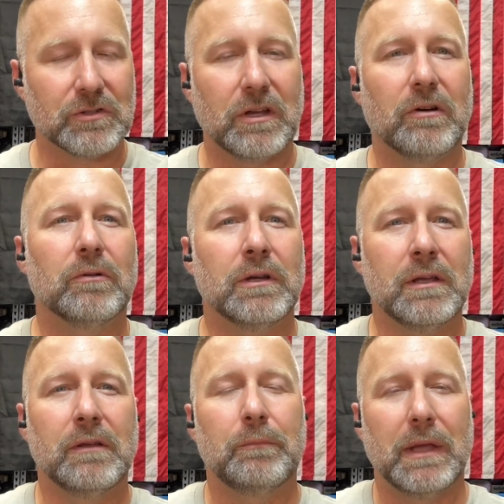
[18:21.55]
So
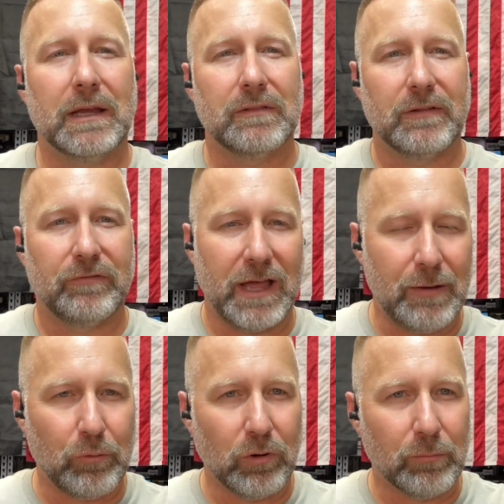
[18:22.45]
picking the
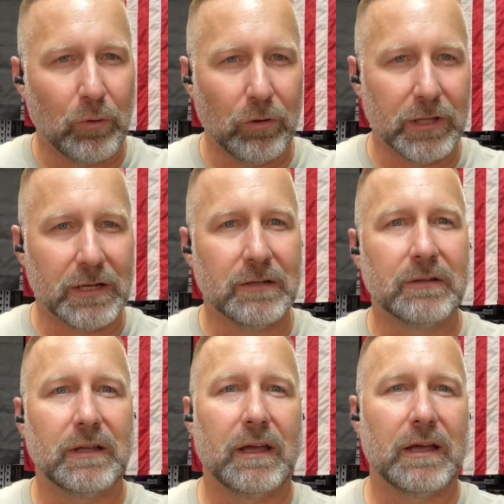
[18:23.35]
flat point bullet
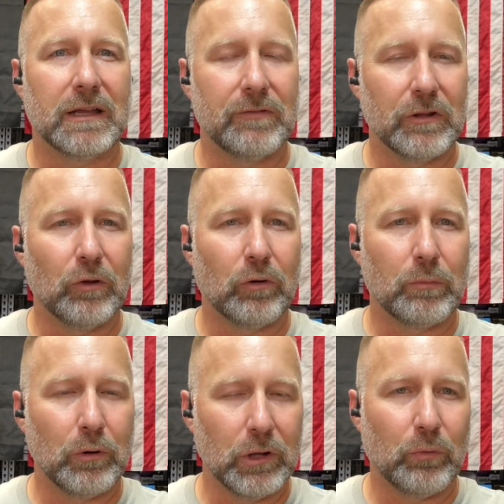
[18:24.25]
uh, in the lower
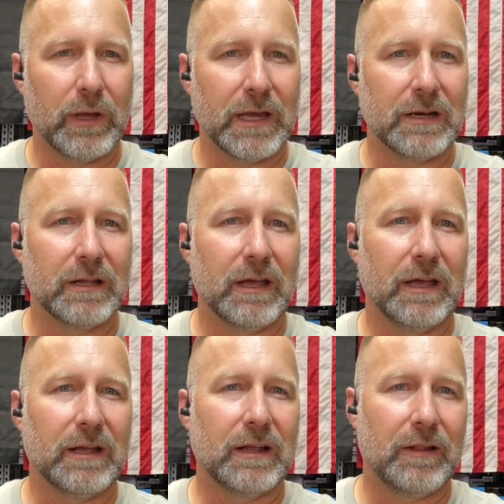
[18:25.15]
bullet weight uh,